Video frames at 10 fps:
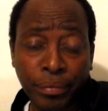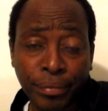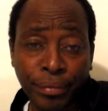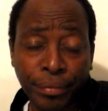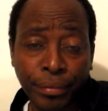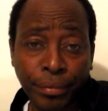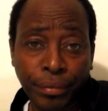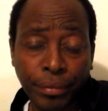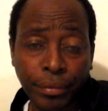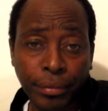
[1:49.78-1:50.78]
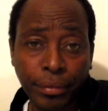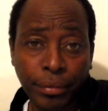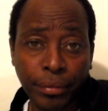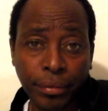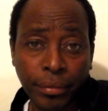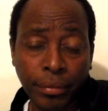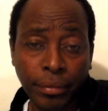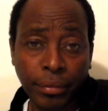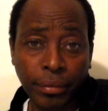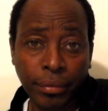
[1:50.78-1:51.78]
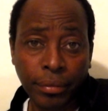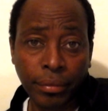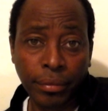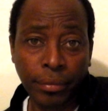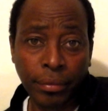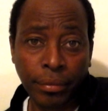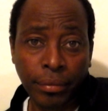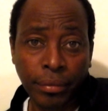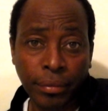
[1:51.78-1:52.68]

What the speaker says: Nobody speaks.